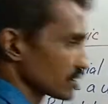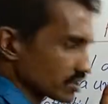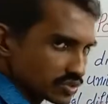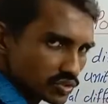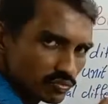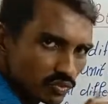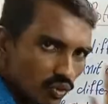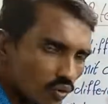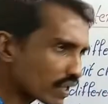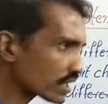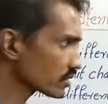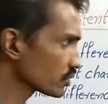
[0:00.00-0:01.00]
To move
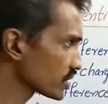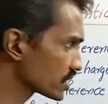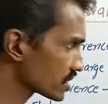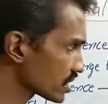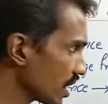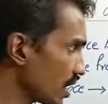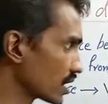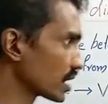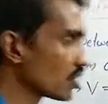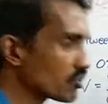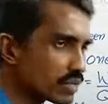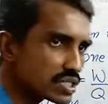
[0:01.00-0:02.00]
a unit charge, how
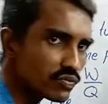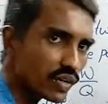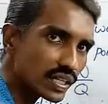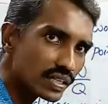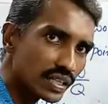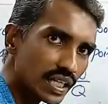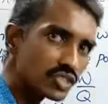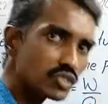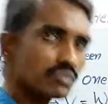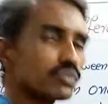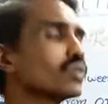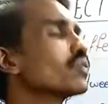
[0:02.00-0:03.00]
much work done to
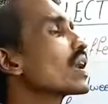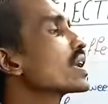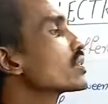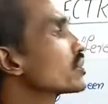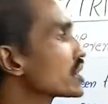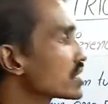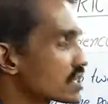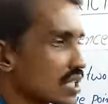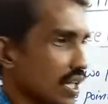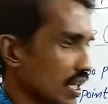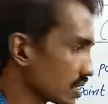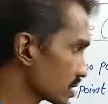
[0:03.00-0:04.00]
move a unit
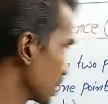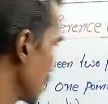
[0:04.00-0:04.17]
charge.